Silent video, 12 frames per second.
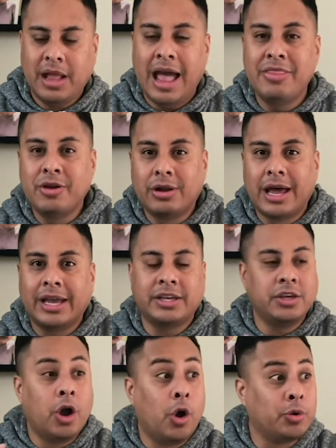And they're
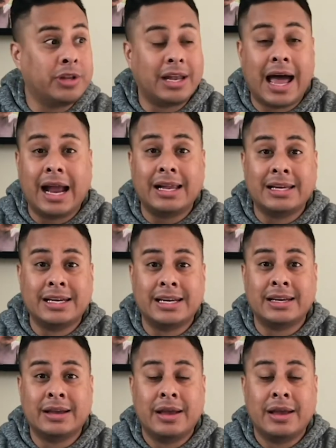like, yo, Delilah,